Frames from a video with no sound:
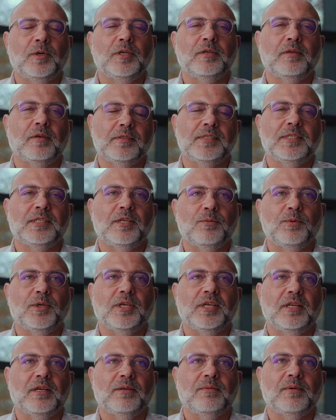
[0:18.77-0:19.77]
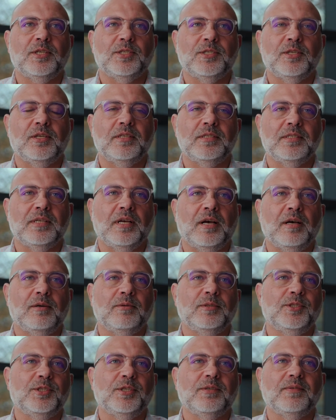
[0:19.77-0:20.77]
when I started working at Crestron is
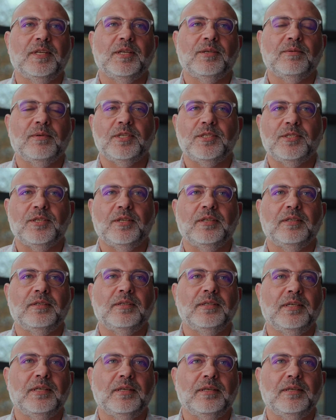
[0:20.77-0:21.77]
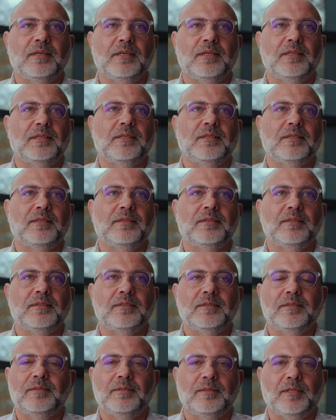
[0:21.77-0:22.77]
how integrated Crestron in
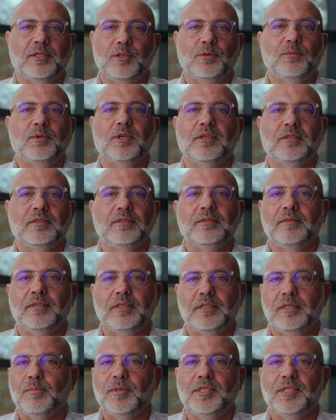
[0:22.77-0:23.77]
in the world, in the